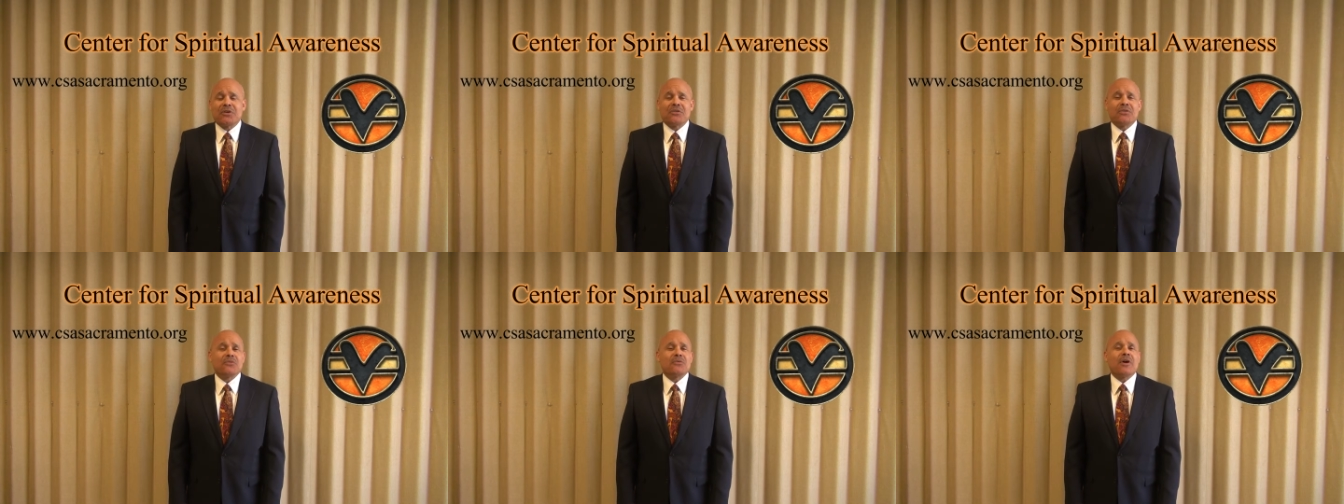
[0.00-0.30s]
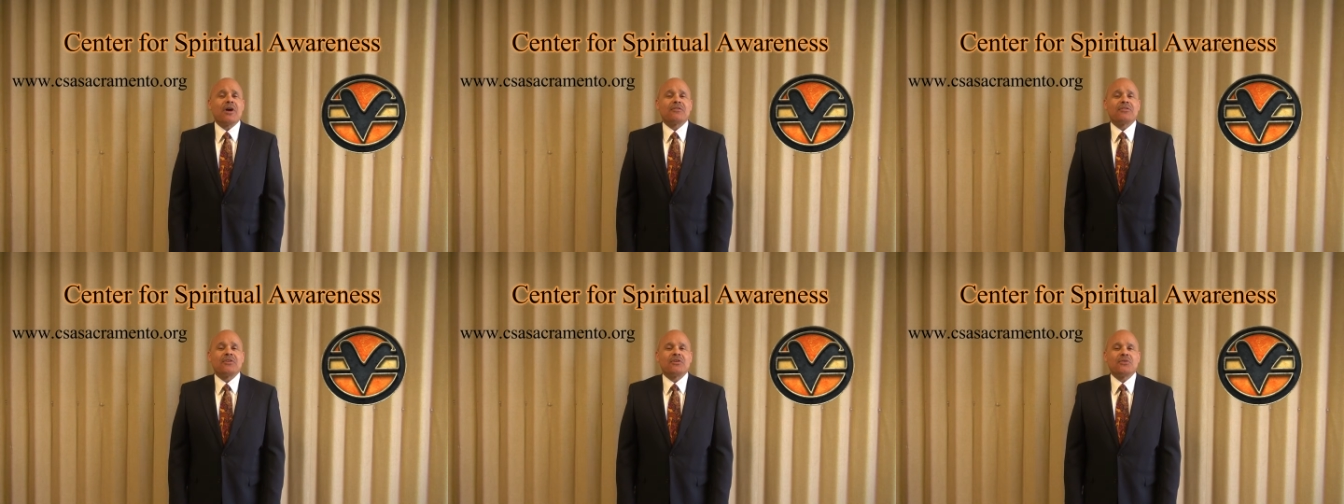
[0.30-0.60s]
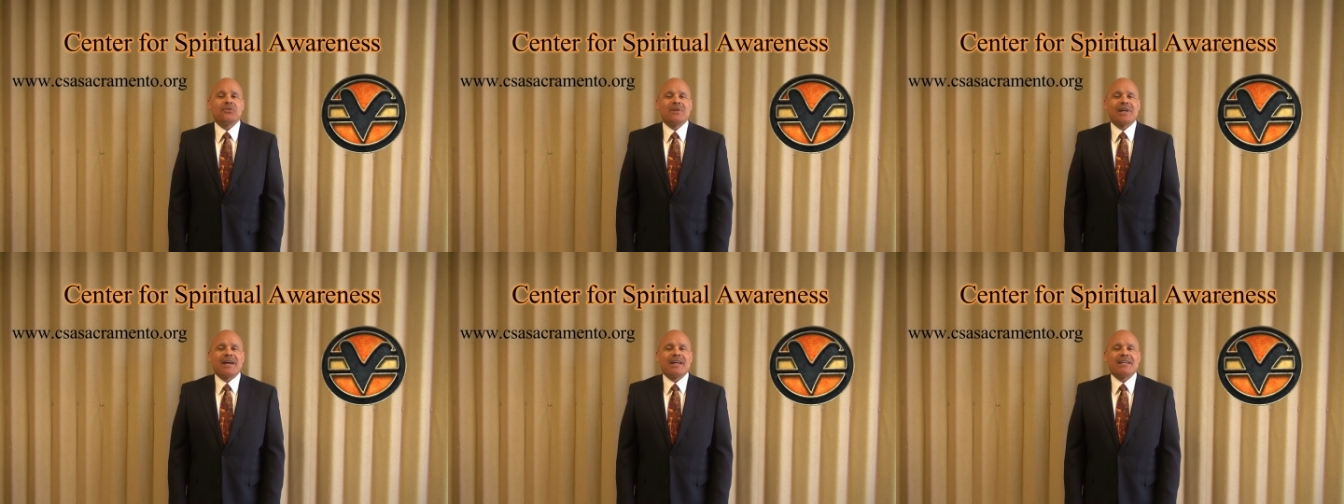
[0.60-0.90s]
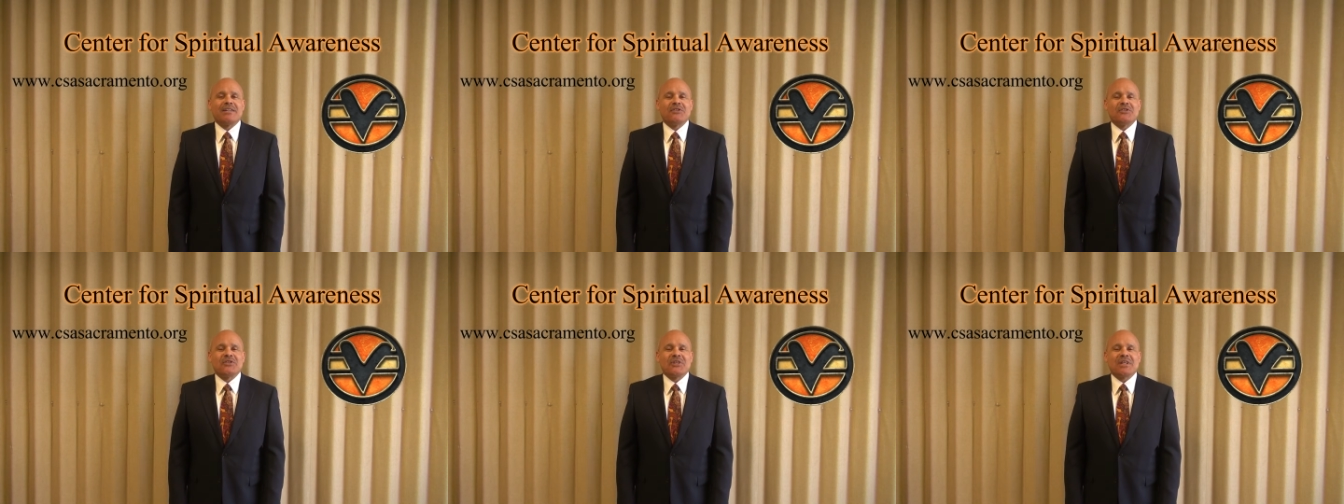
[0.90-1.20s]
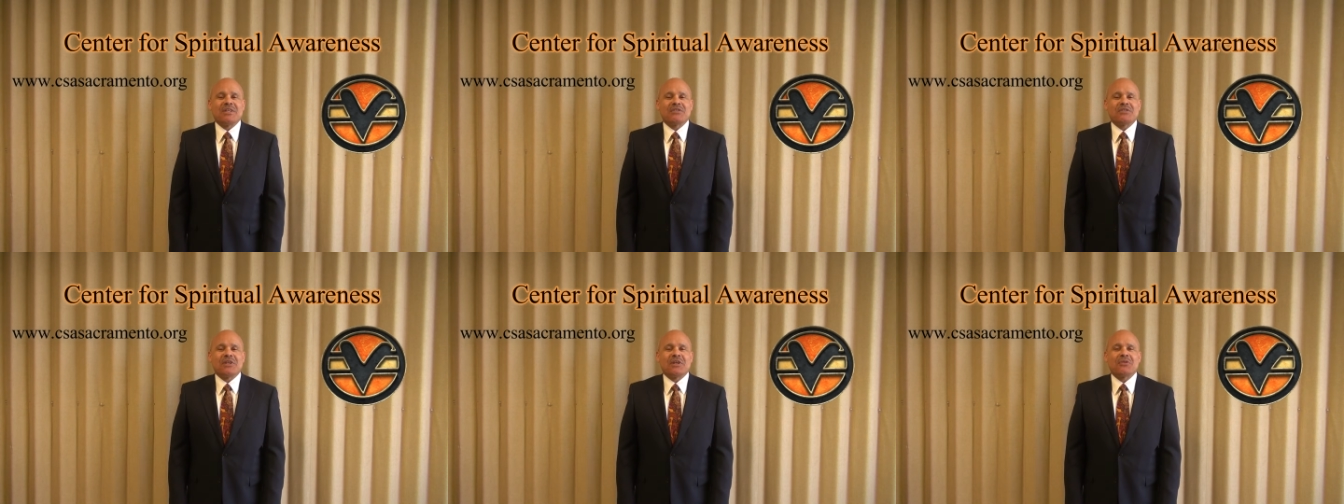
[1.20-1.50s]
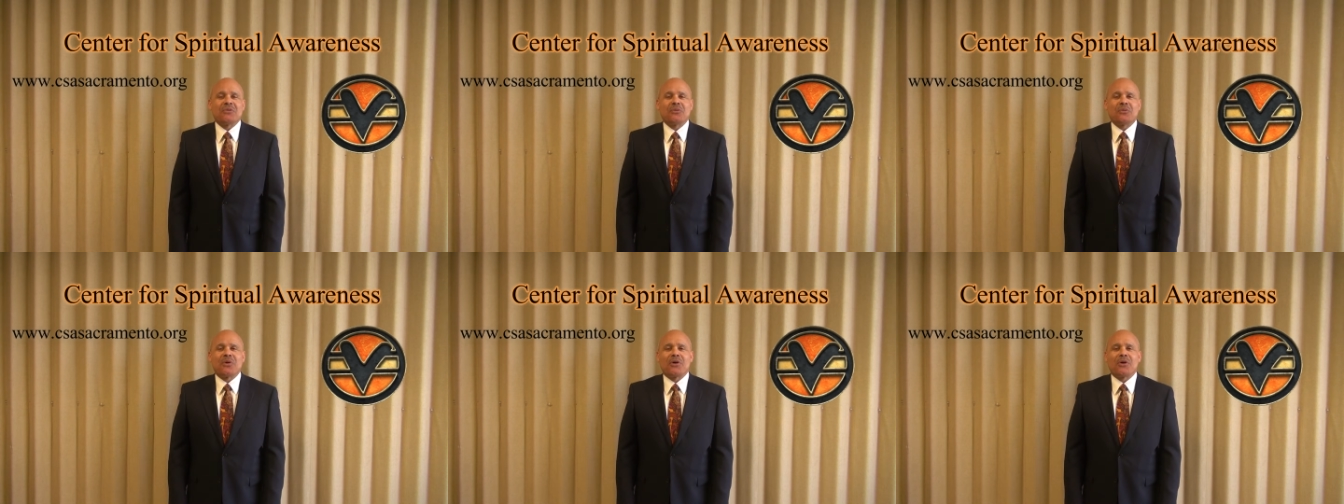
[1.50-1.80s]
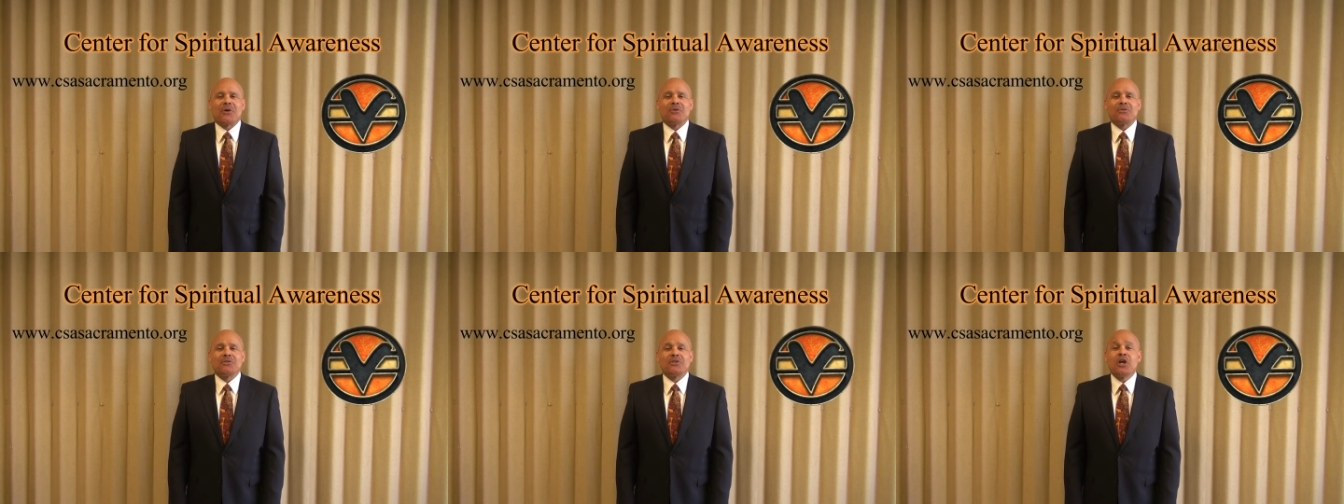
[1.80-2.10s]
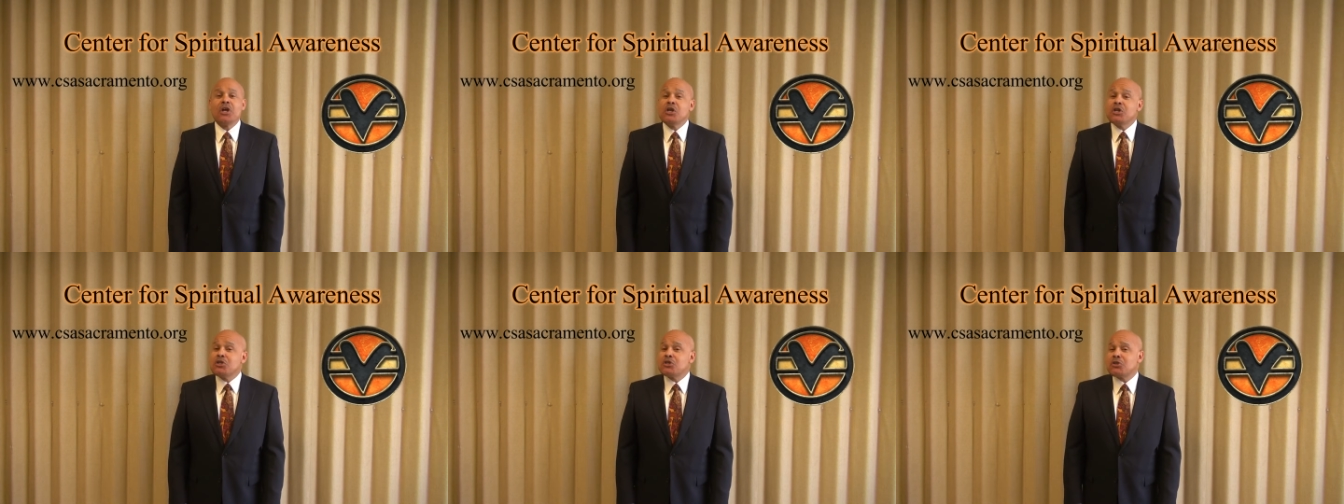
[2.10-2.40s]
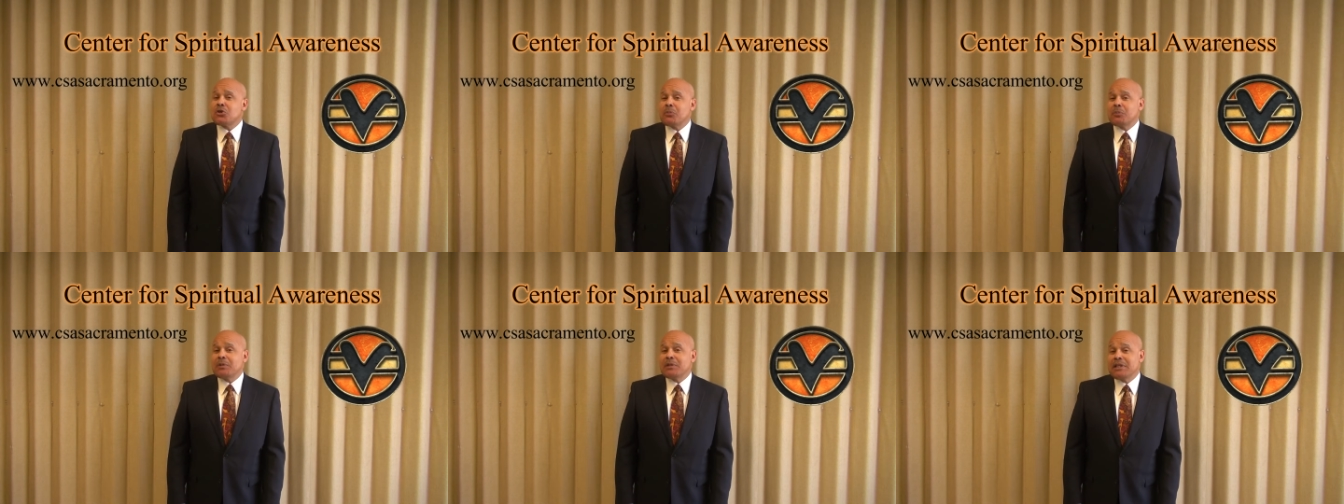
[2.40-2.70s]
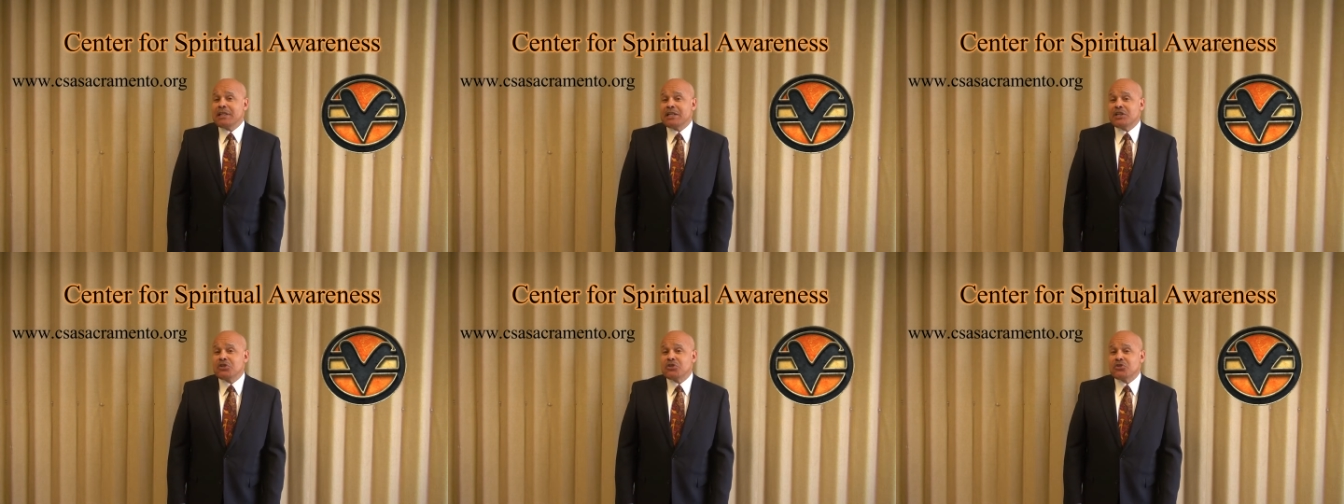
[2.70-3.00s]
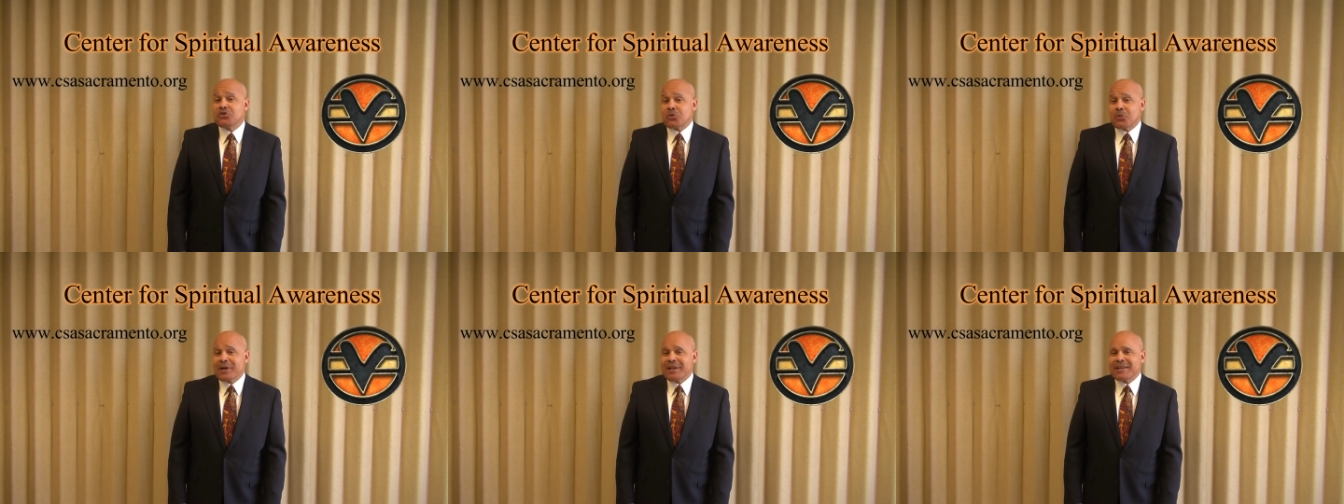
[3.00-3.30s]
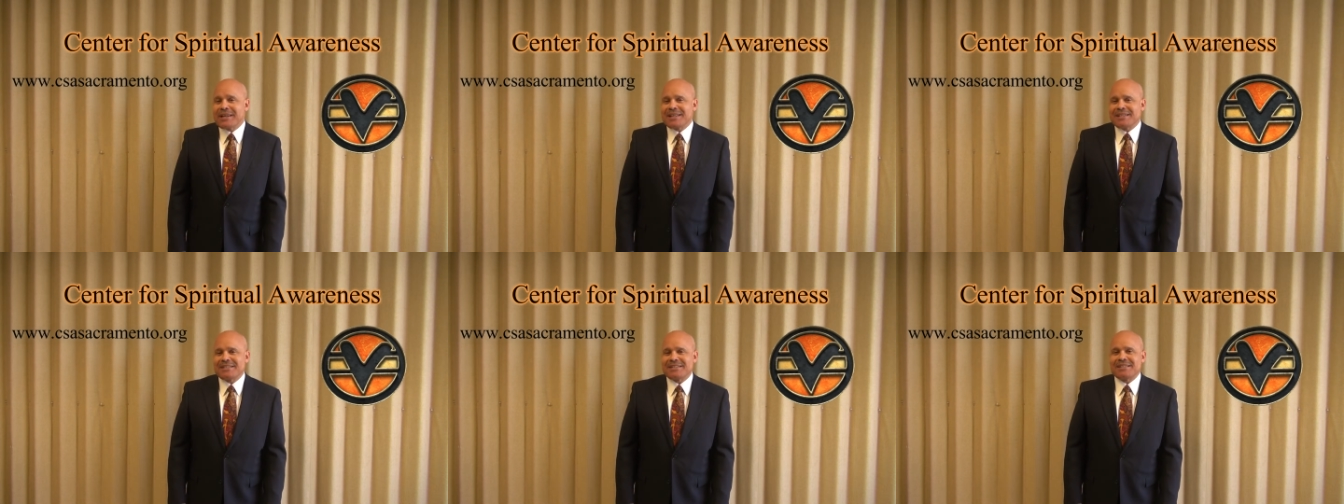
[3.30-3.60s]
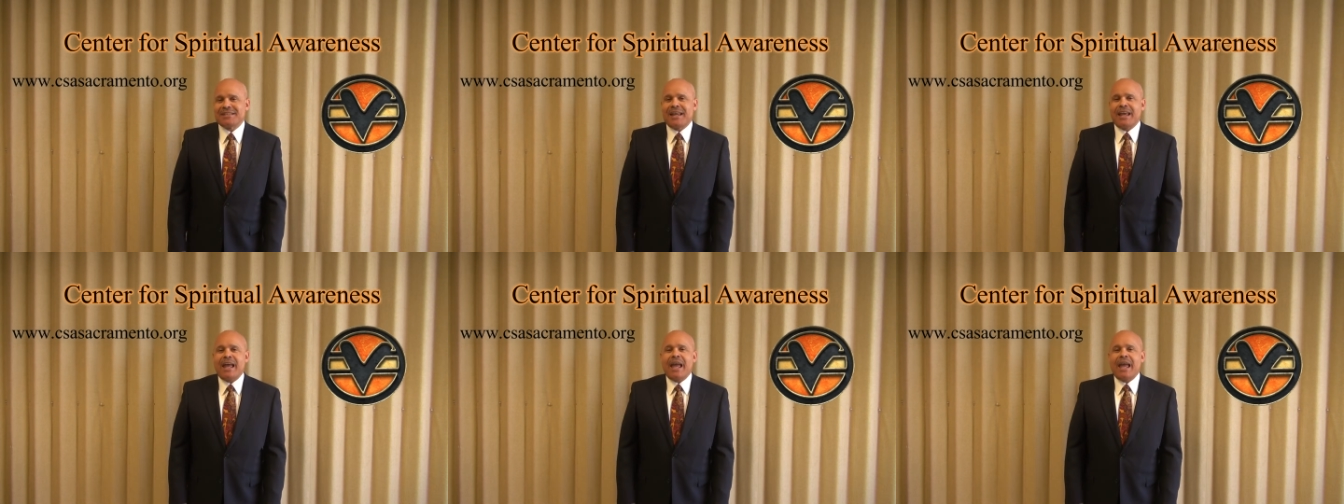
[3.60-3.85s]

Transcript: throughout the United States and the world. So please join us